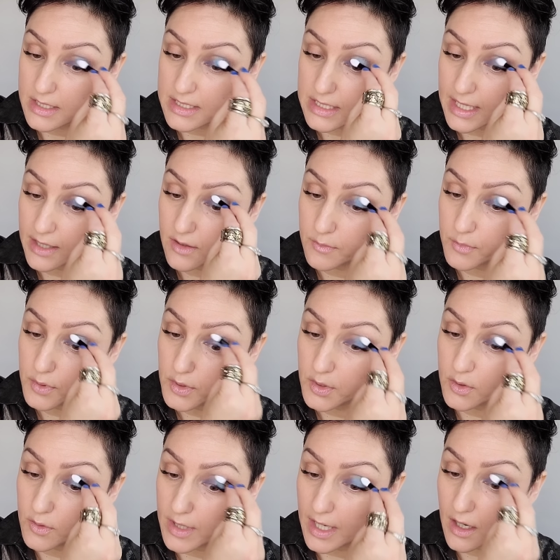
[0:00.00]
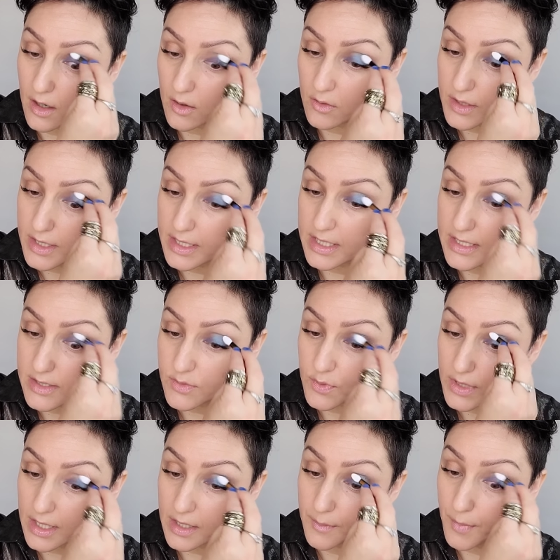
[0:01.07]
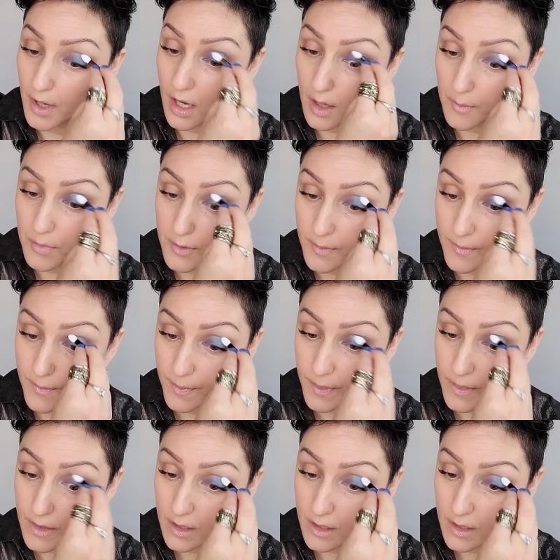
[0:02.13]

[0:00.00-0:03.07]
this lighter blue now is really going to pop.